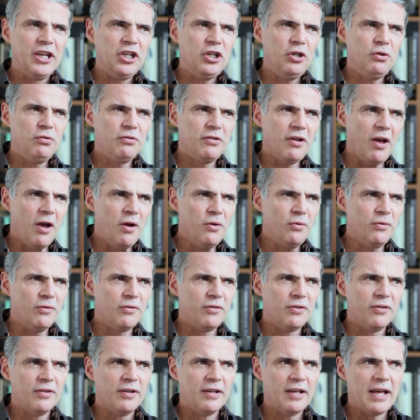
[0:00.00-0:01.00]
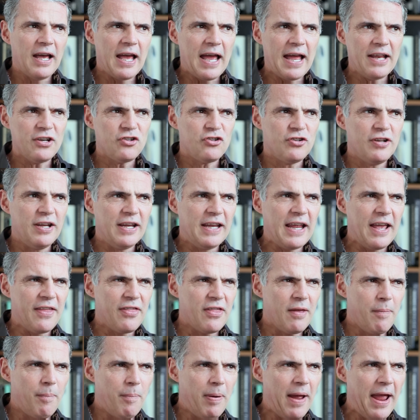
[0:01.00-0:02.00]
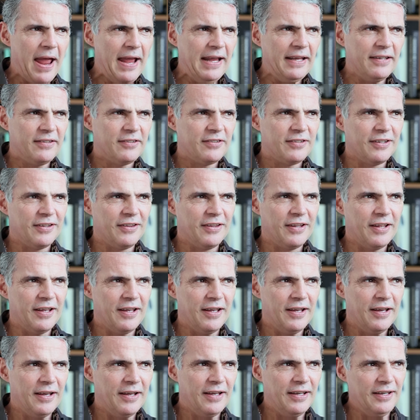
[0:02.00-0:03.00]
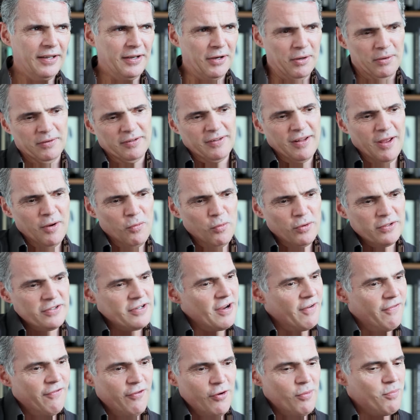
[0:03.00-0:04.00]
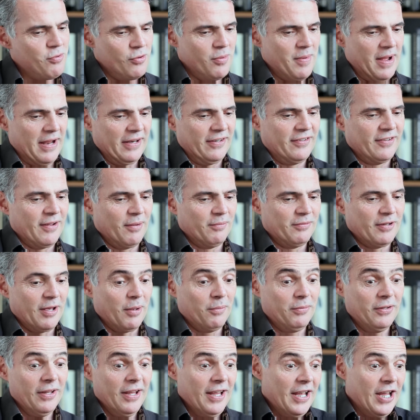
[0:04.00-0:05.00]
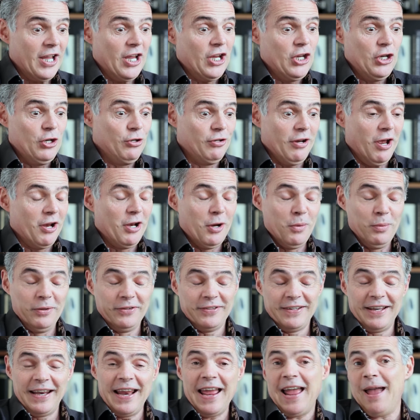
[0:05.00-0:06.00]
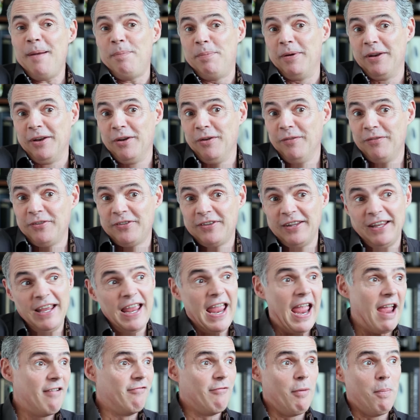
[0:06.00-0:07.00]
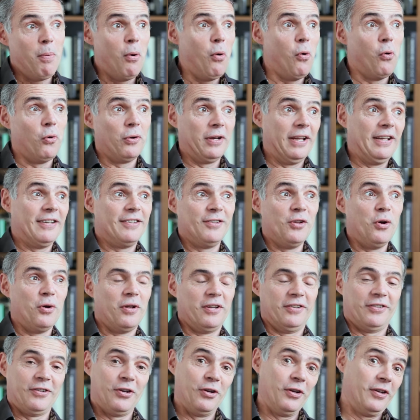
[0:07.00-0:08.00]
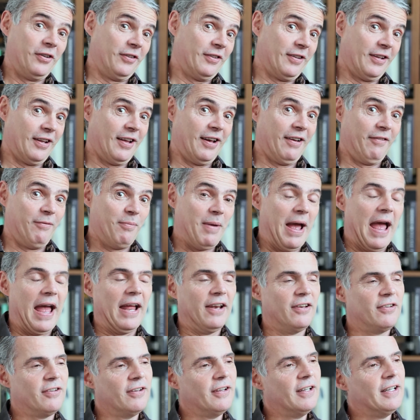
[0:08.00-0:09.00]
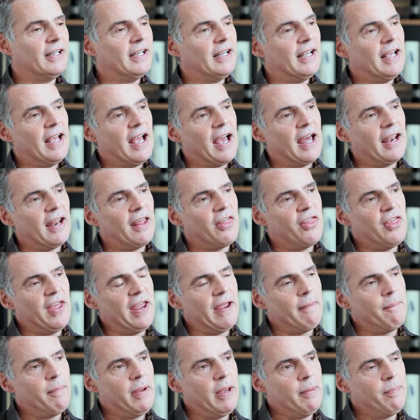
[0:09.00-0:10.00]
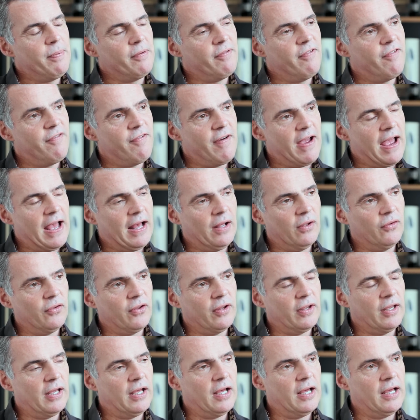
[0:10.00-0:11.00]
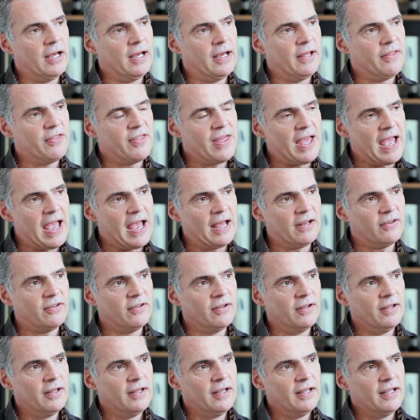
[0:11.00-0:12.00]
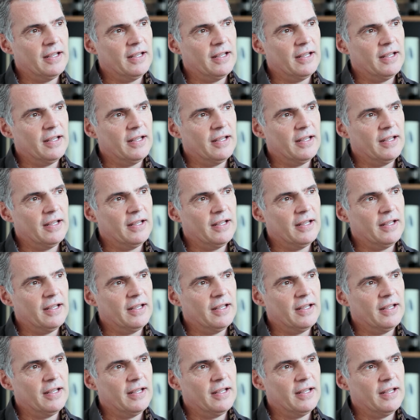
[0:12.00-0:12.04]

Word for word: You don't actually get the pace and the you know it's like watching a football match sometimes you don't know what's going to happen and obviously a report is not as good as a live match and i think people found uh, that